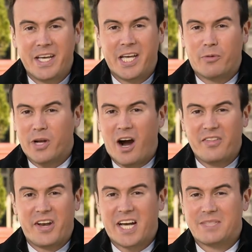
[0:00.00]
Here we
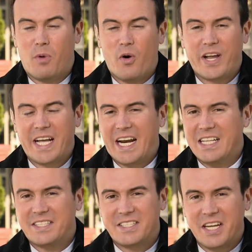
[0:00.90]
are the next morning, and
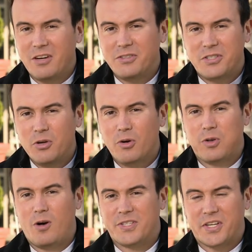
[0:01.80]
it's still too
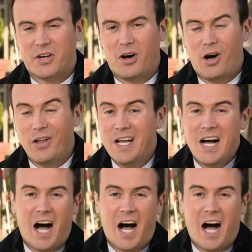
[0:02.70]
close to call.